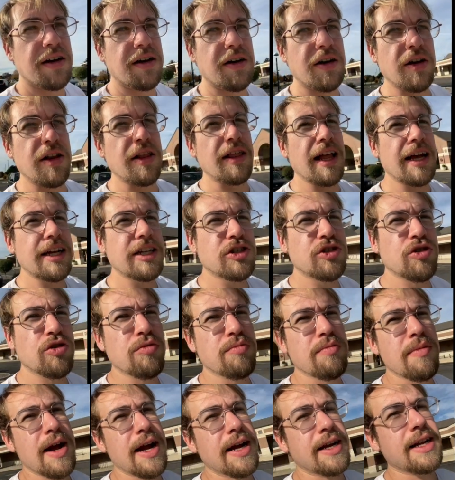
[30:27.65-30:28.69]
a
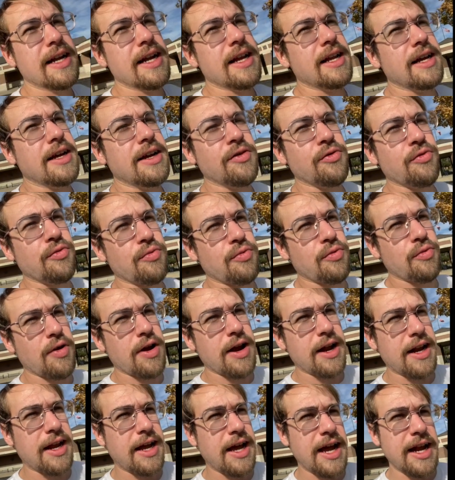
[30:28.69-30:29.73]
electromagnetic
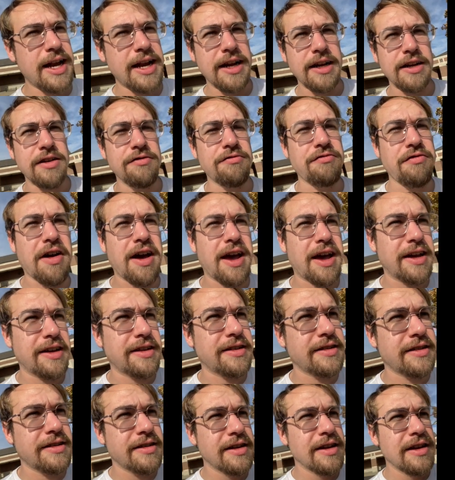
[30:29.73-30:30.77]
radiating
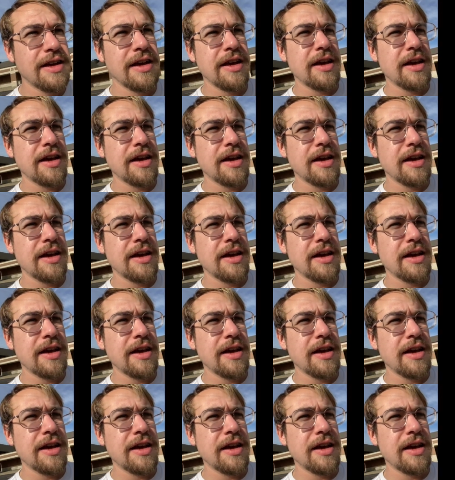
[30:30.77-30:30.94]
device